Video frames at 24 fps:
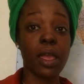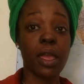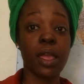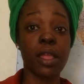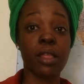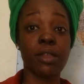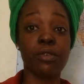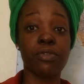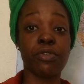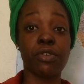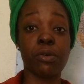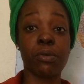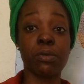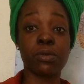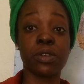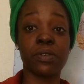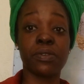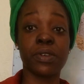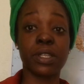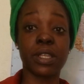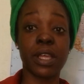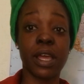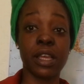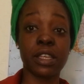in the forms
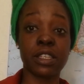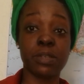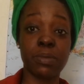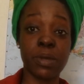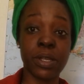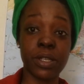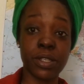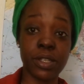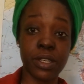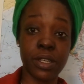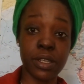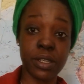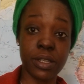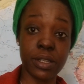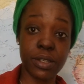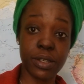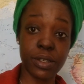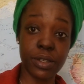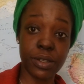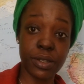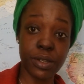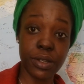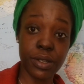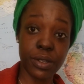of a text message.
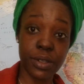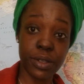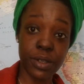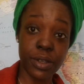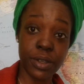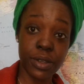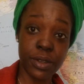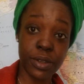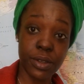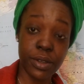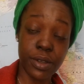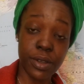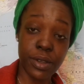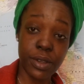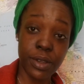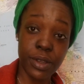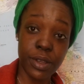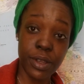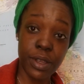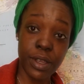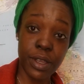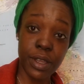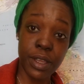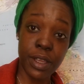
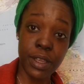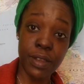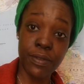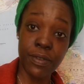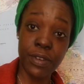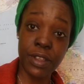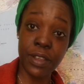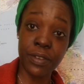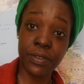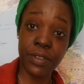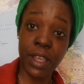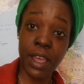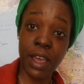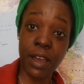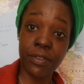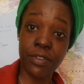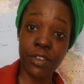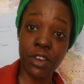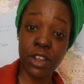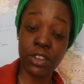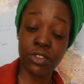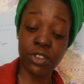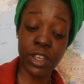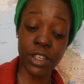Even if they have
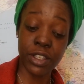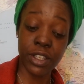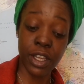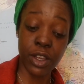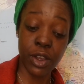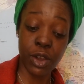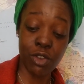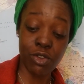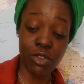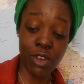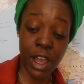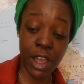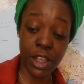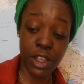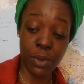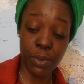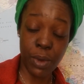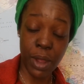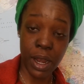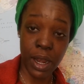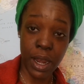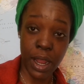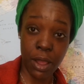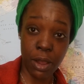your address, they could write you
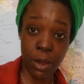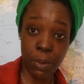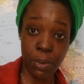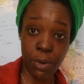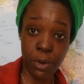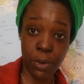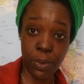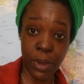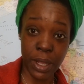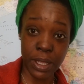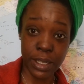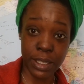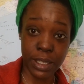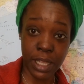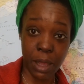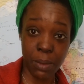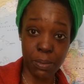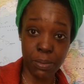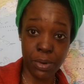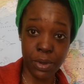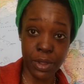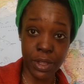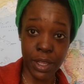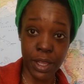one letter, put one
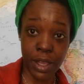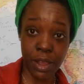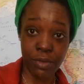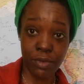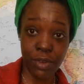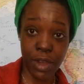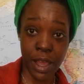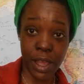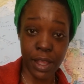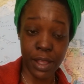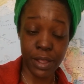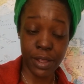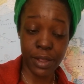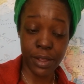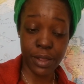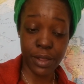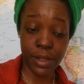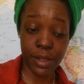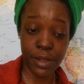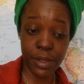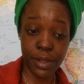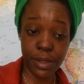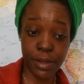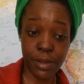stamp on it, and write.
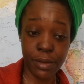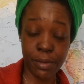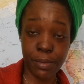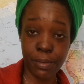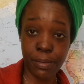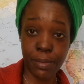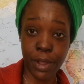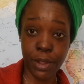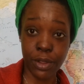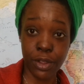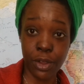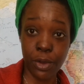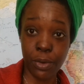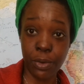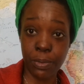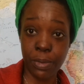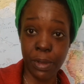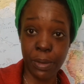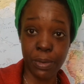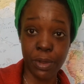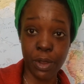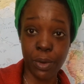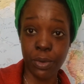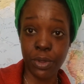But no one,
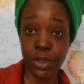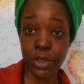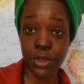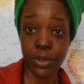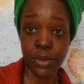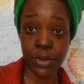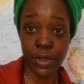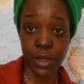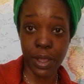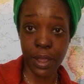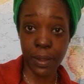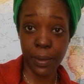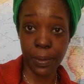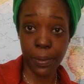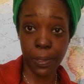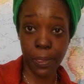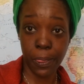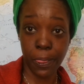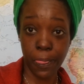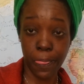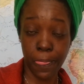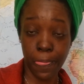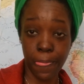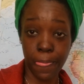people don't want to do that.
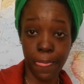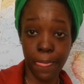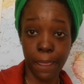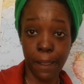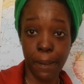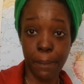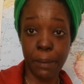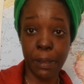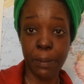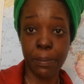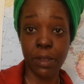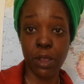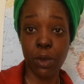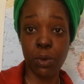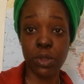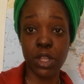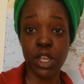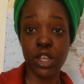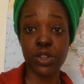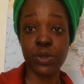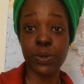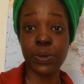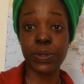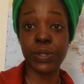People don't want
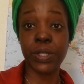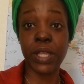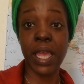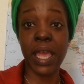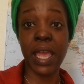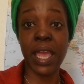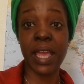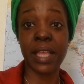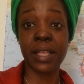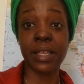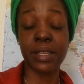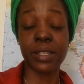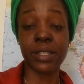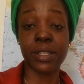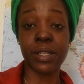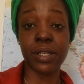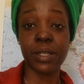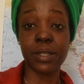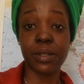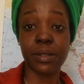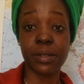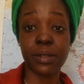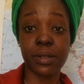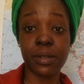to use their
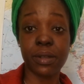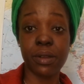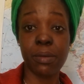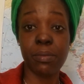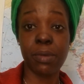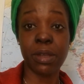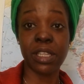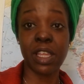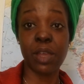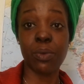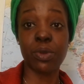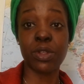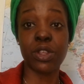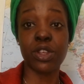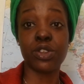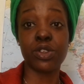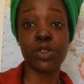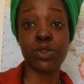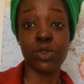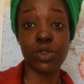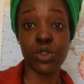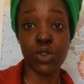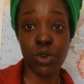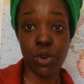energy, but they want to
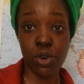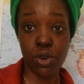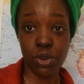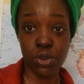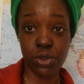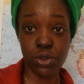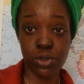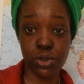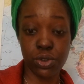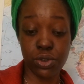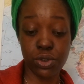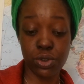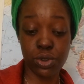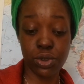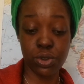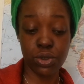use yours.